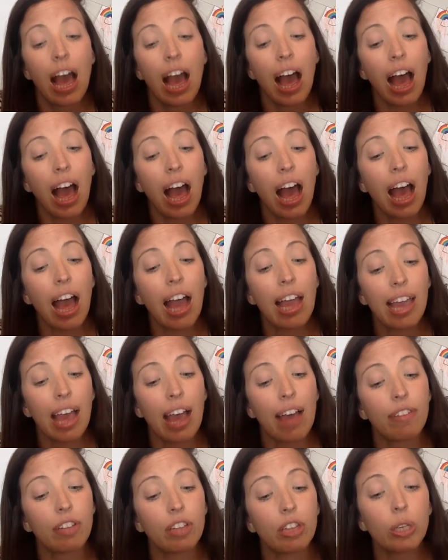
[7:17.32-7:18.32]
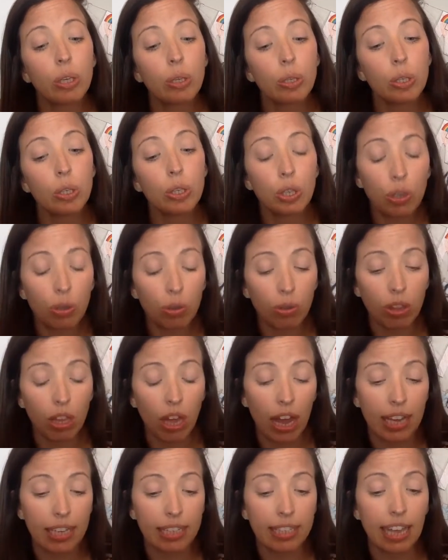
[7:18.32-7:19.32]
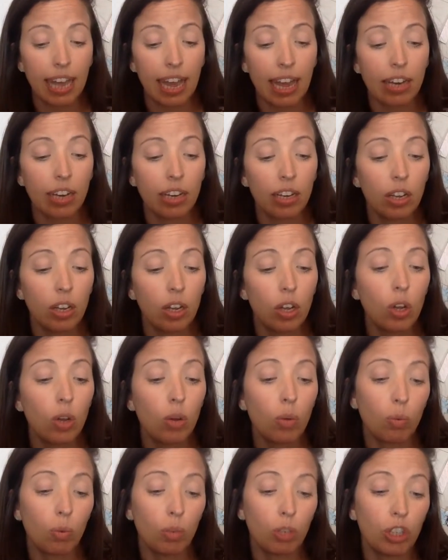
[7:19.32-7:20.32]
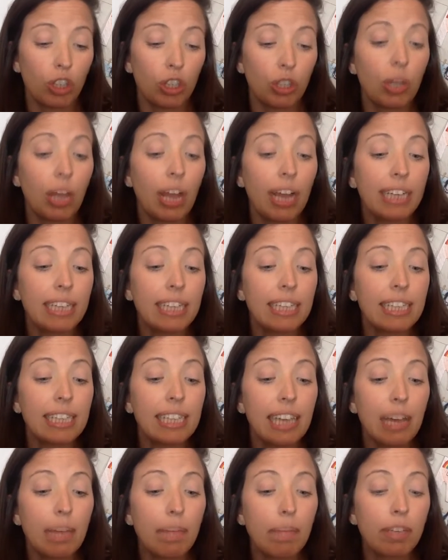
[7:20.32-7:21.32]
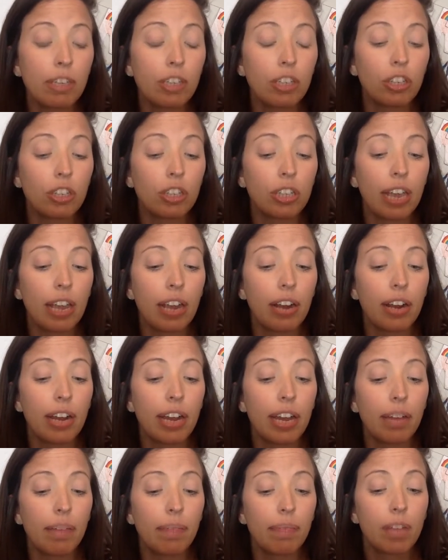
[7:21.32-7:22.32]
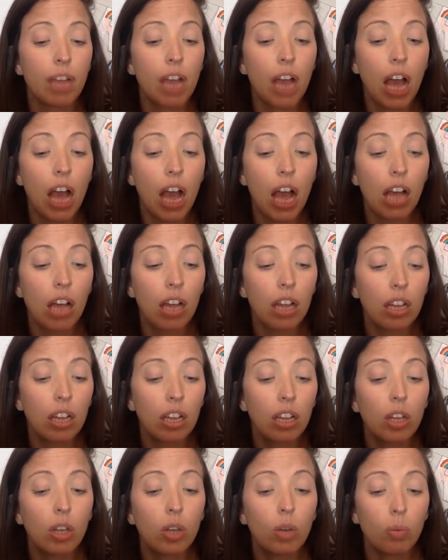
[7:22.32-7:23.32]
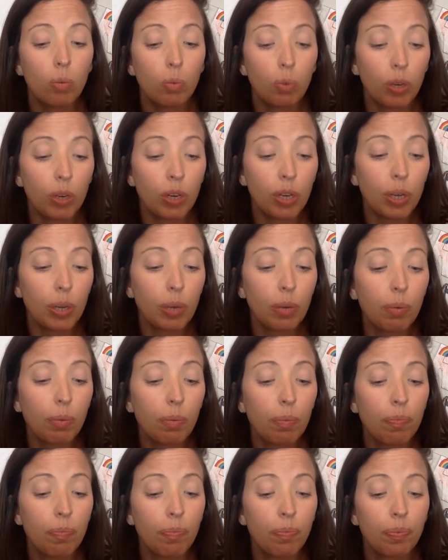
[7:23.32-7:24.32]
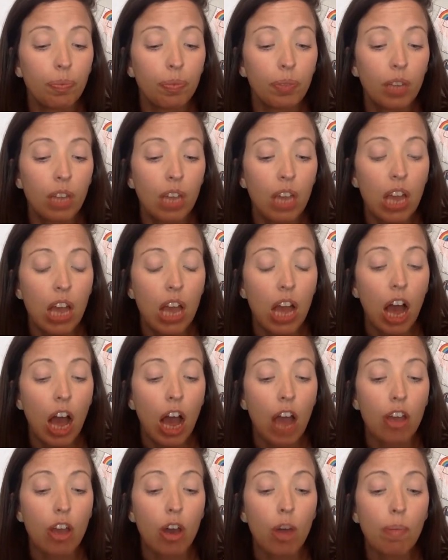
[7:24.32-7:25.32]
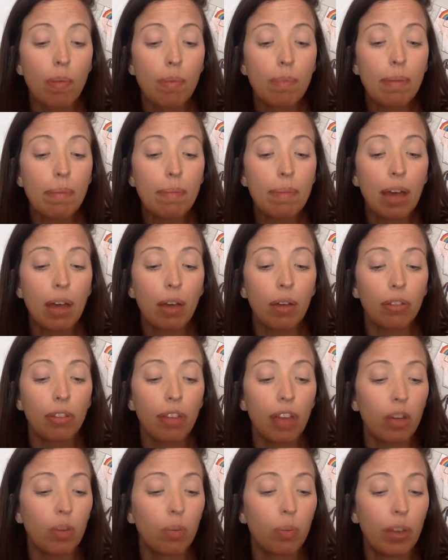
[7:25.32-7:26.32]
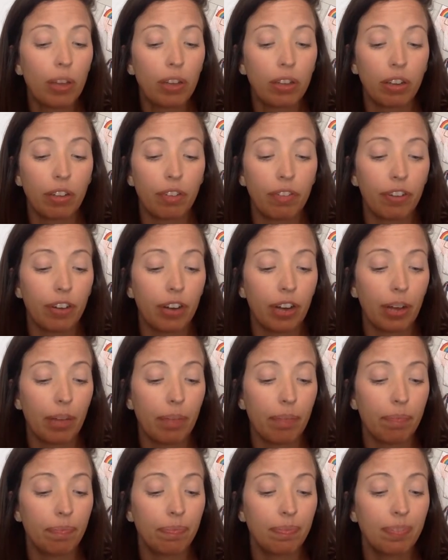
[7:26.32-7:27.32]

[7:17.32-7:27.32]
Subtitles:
I have a loose tooth, I said. Would you like to see it, Mr. Scary? Huh? Would you? I opened my mouth and wiggled it for him.